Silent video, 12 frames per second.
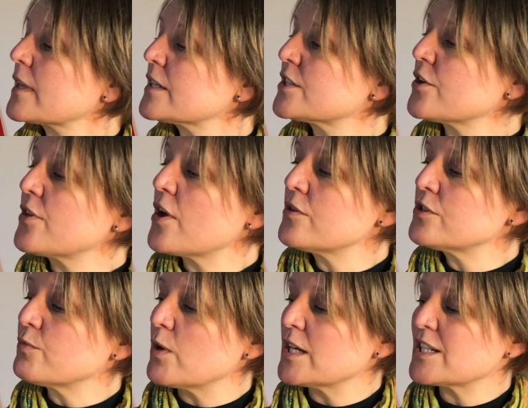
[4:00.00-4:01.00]
So those
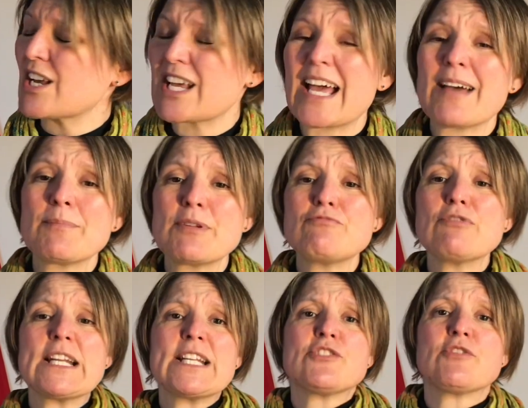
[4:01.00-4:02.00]
words can be
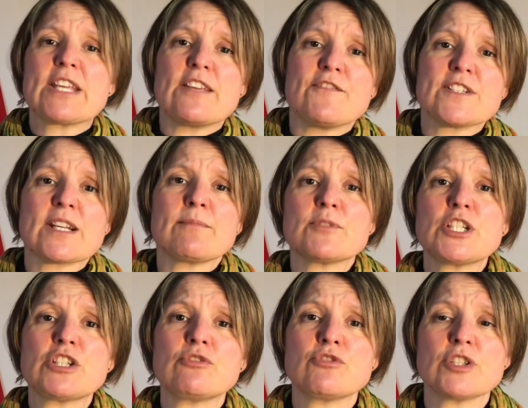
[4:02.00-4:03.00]
really tricky for some
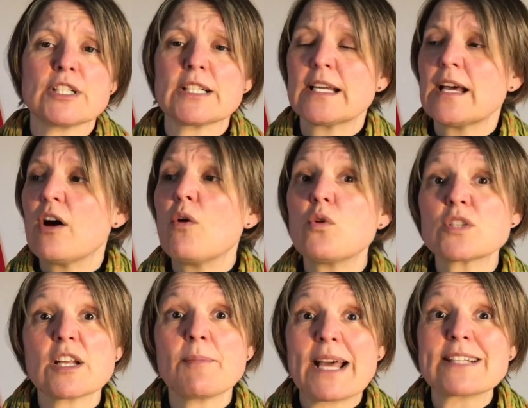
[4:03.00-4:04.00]
children, or
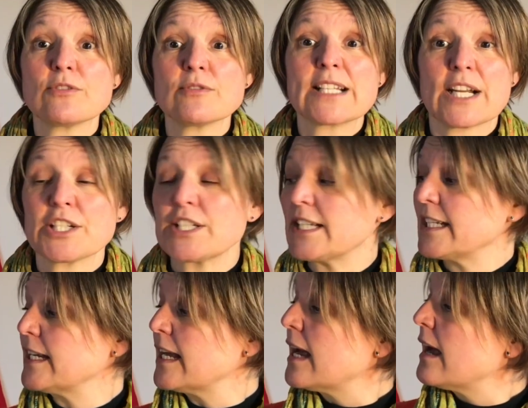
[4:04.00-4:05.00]
some adults actually.
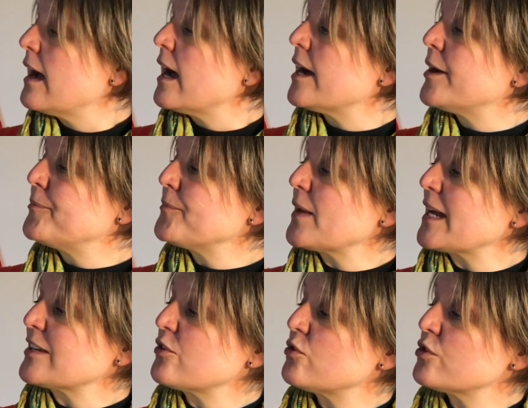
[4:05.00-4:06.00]

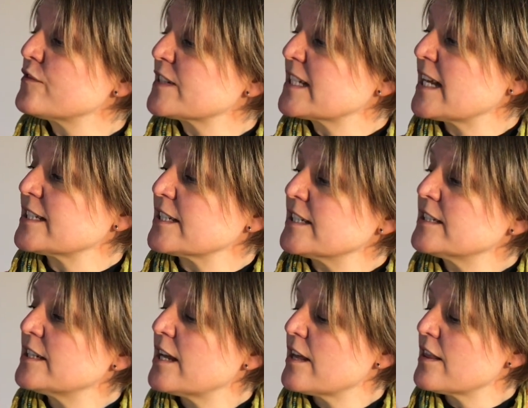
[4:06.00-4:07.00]
And all of a
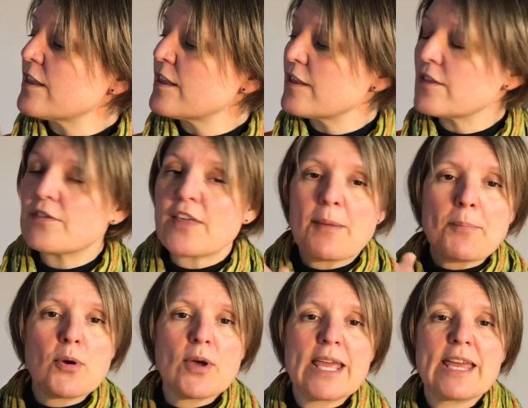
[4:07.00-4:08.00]
sudden, they're
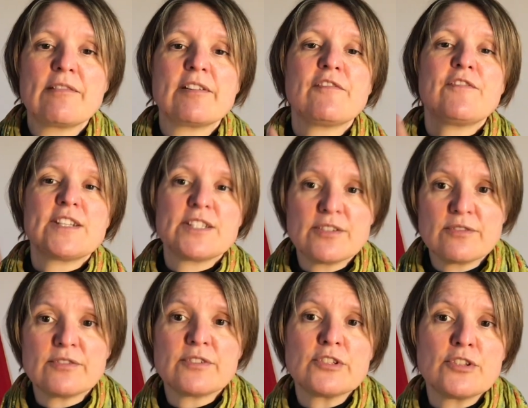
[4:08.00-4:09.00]
put here in a
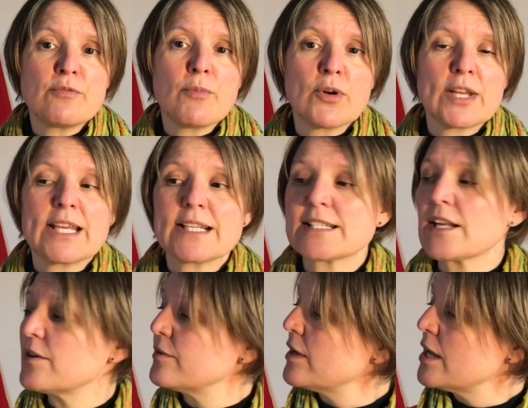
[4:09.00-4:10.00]
visual mnemonic,
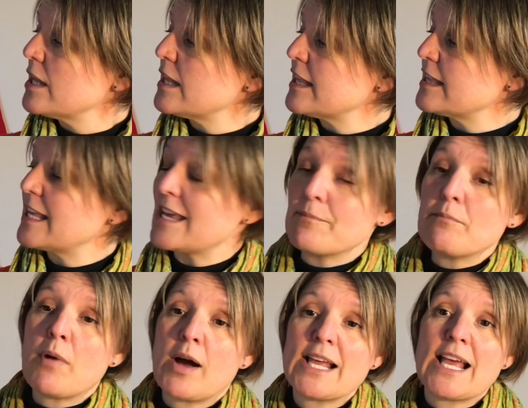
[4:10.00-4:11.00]
so it
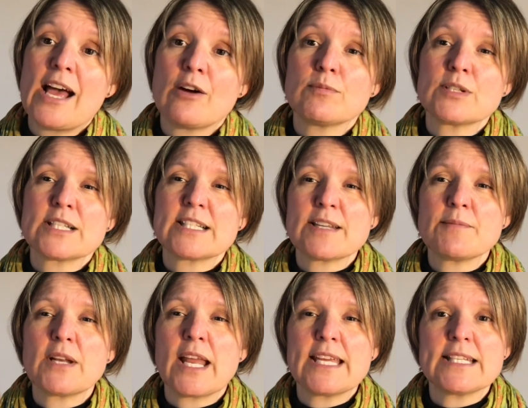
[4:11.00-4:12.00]
might help to
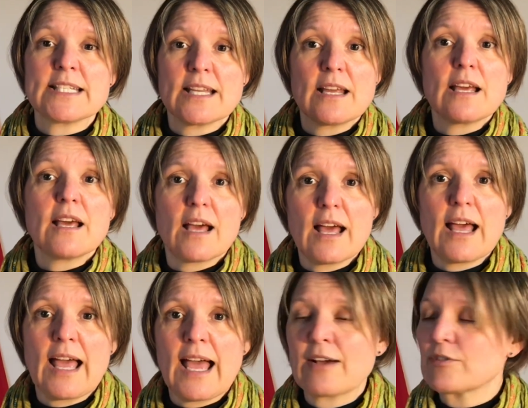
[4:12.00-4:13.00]
stimulate
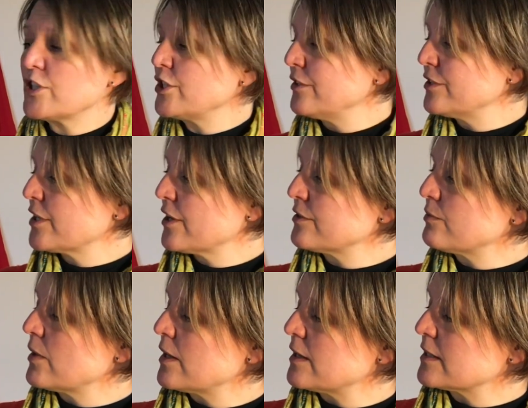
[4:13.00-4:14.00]
how to use those
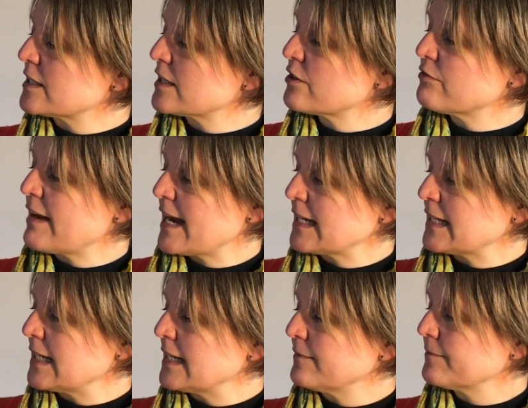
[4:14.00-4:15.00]
words correctly.